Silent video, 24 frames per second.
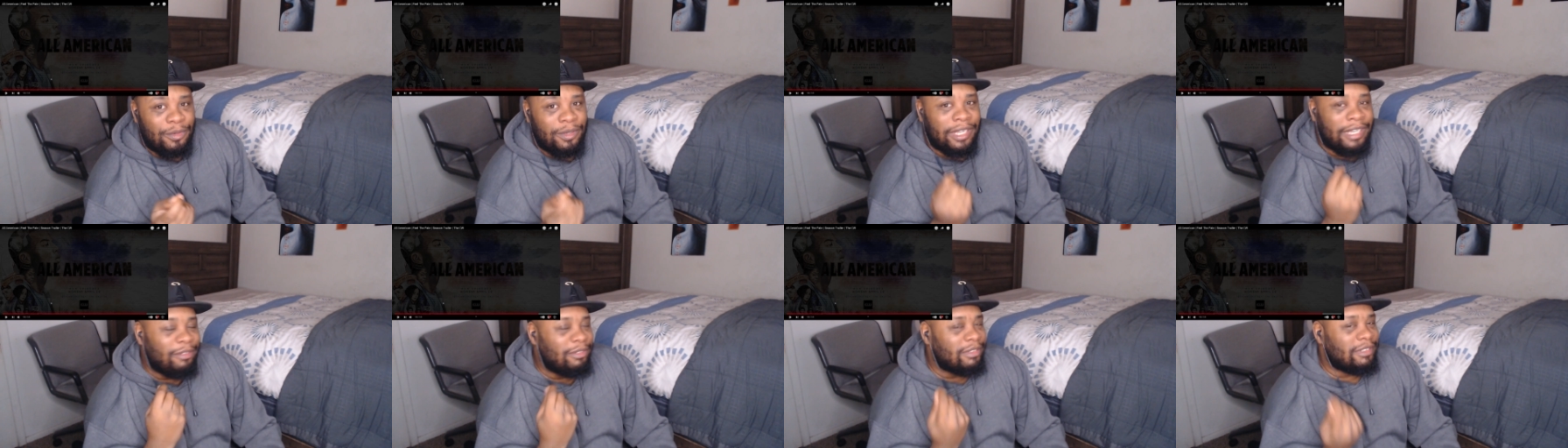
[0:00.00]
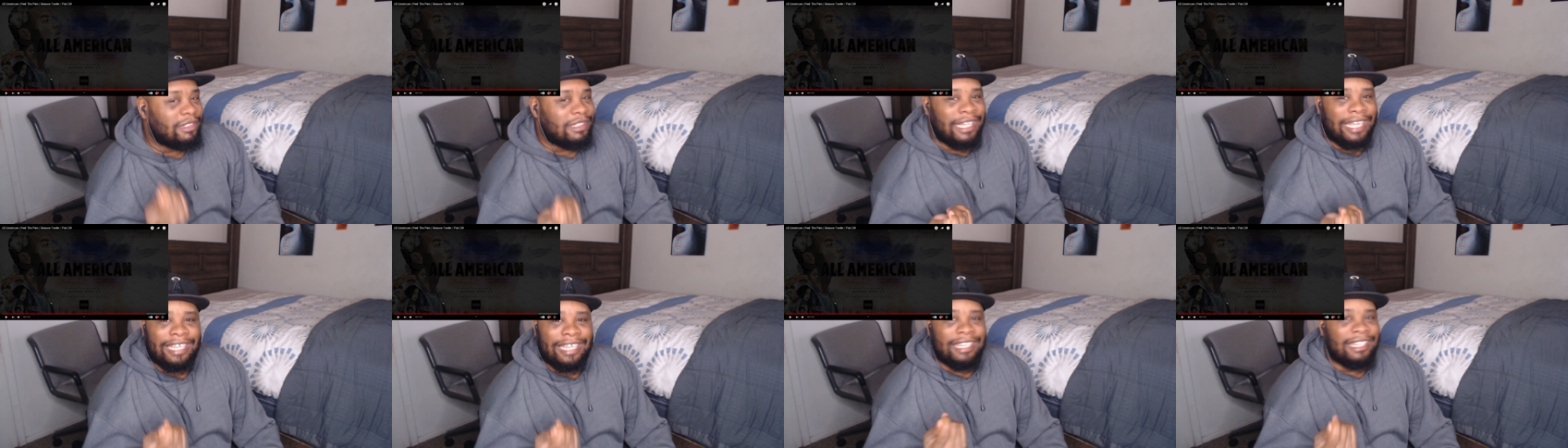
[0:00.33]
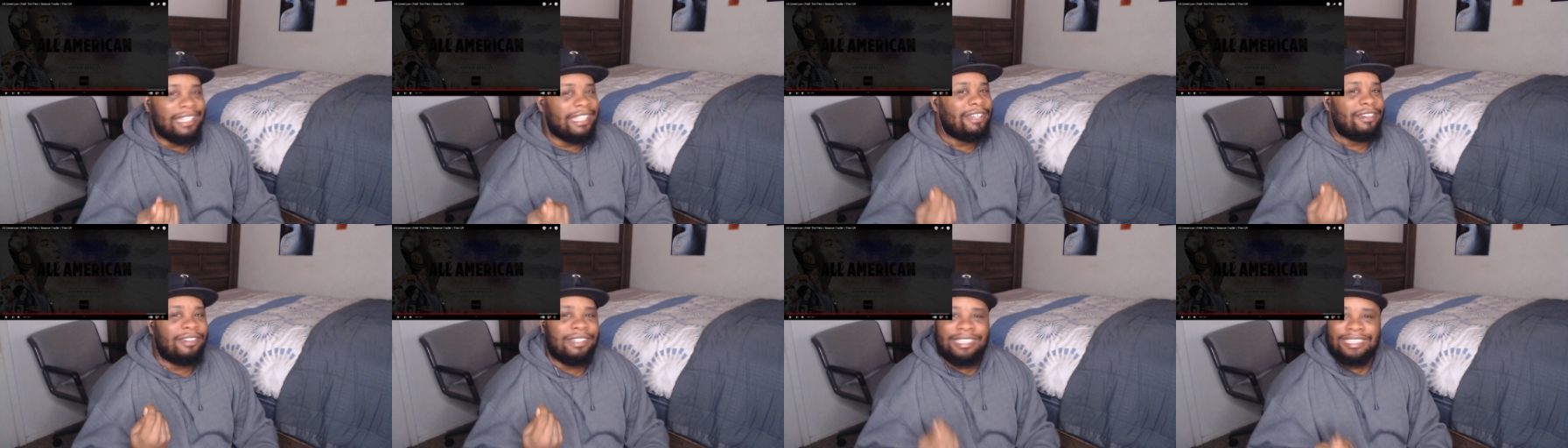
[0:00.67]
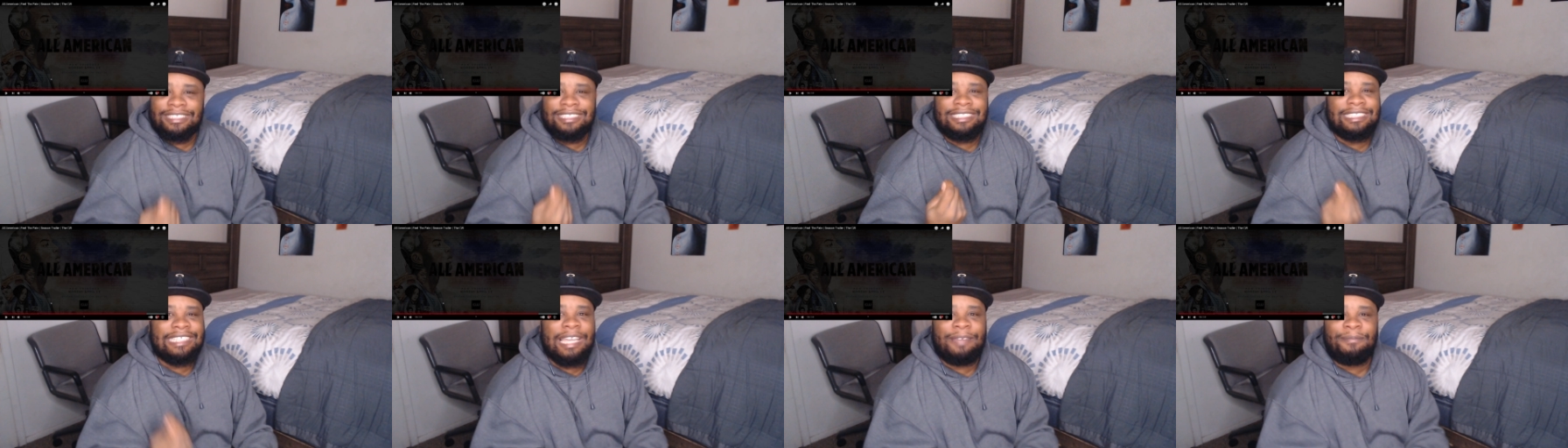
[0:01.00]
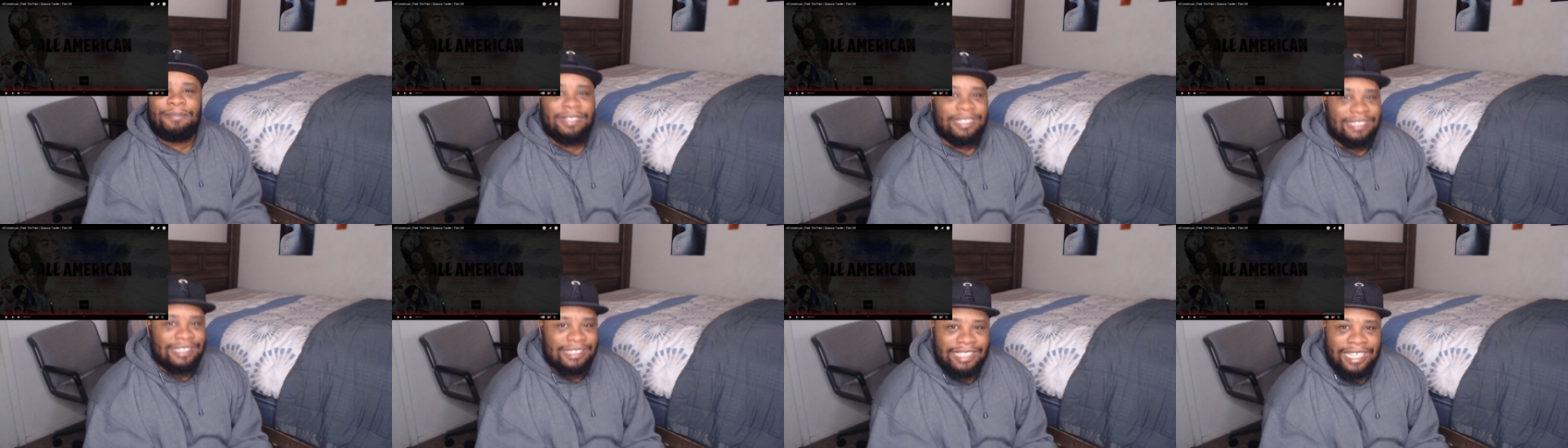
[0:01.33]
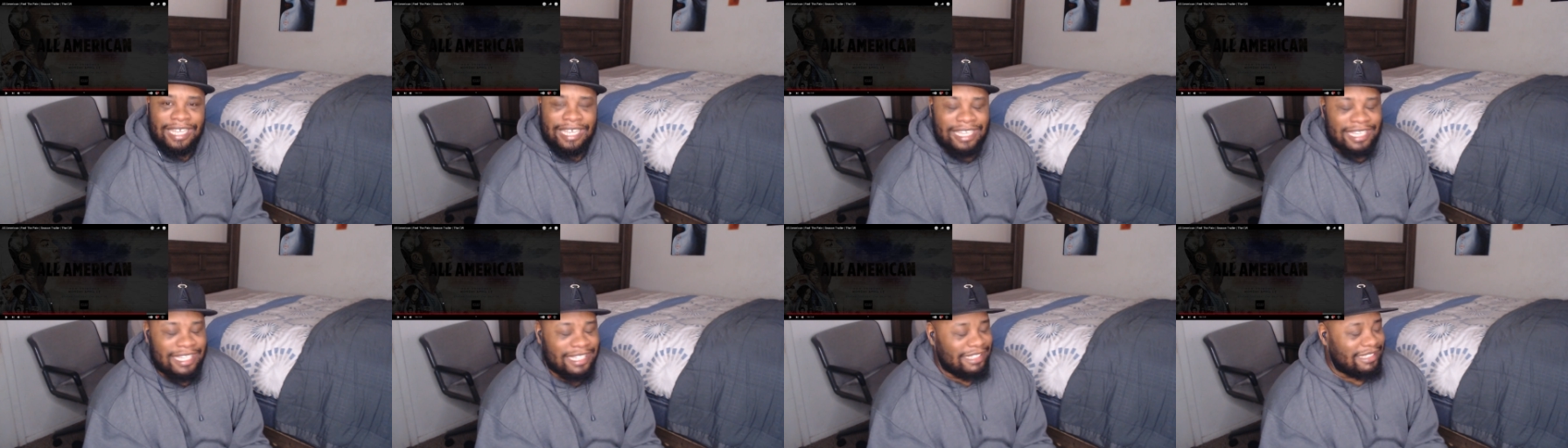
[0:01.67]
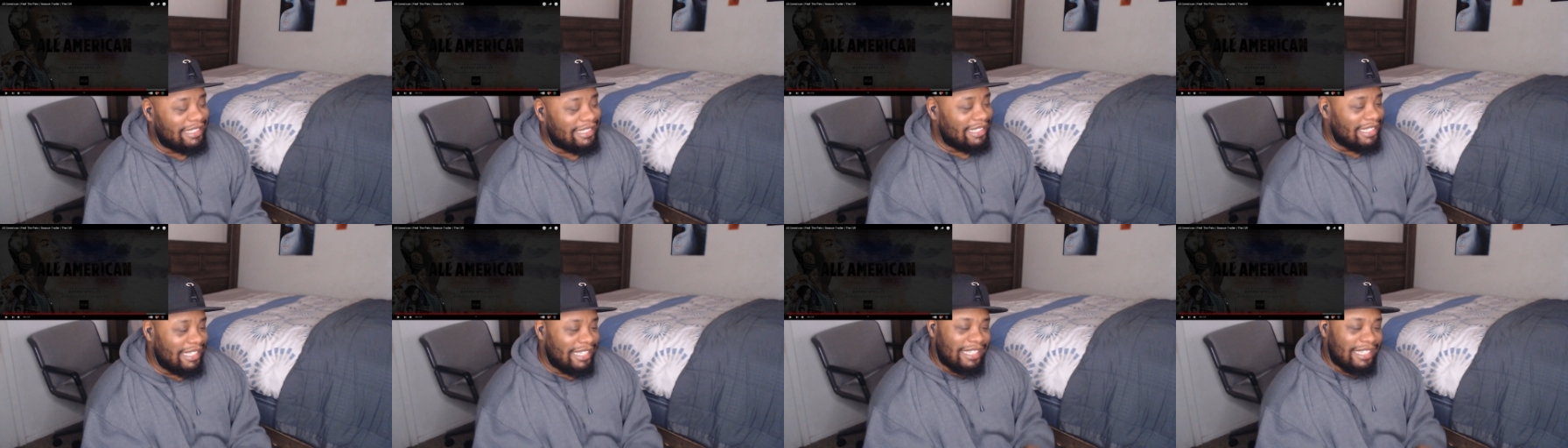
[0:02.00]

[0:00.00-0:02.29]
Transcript: It was like literally seven seconds.